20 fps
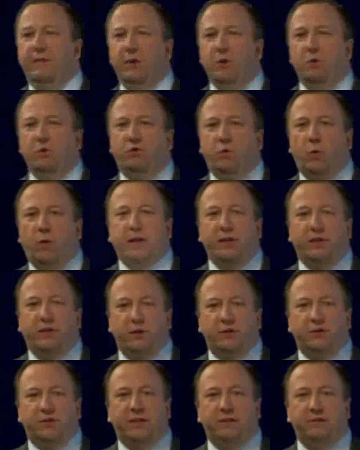and the new
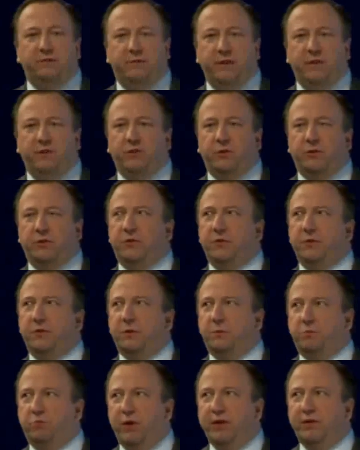twenty thirteen
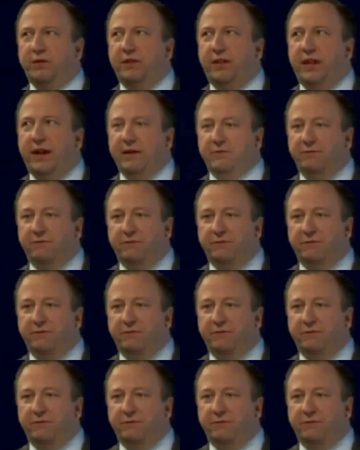features spring to